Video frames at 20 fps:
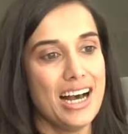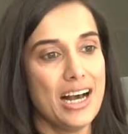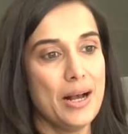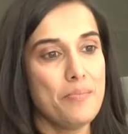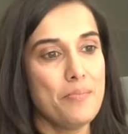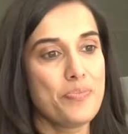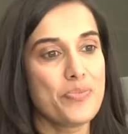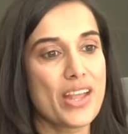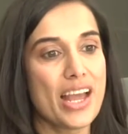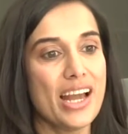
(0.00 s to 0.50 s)

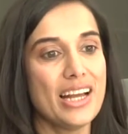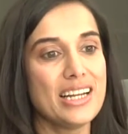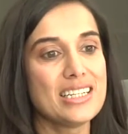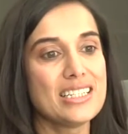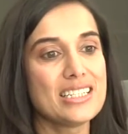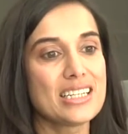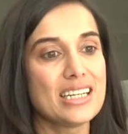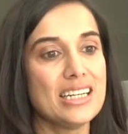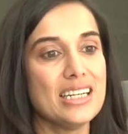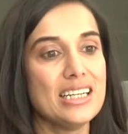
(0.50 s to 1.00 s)
Um,
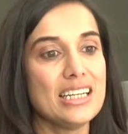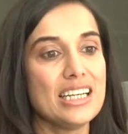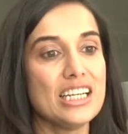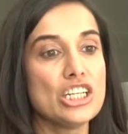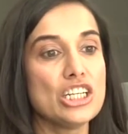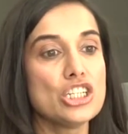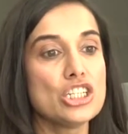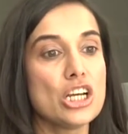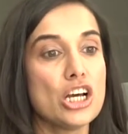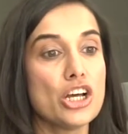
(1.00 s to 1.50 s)
and uh,
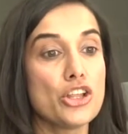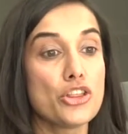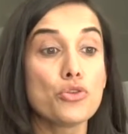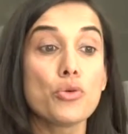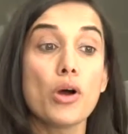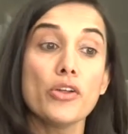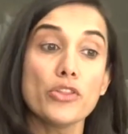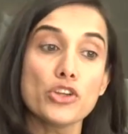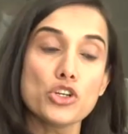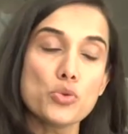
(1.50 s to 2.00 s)
in, uh,
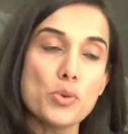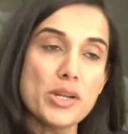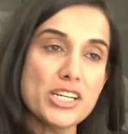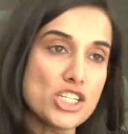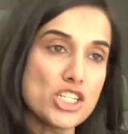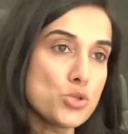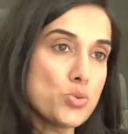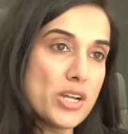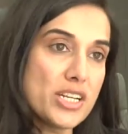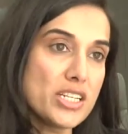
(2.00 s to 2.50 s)
throughout the
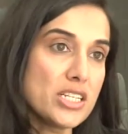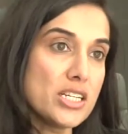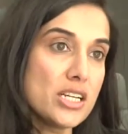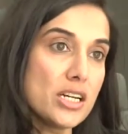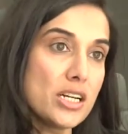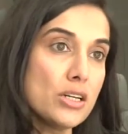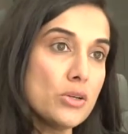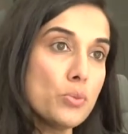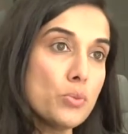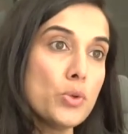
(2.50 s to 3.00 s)
2020
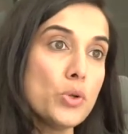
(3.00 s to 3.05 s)
year,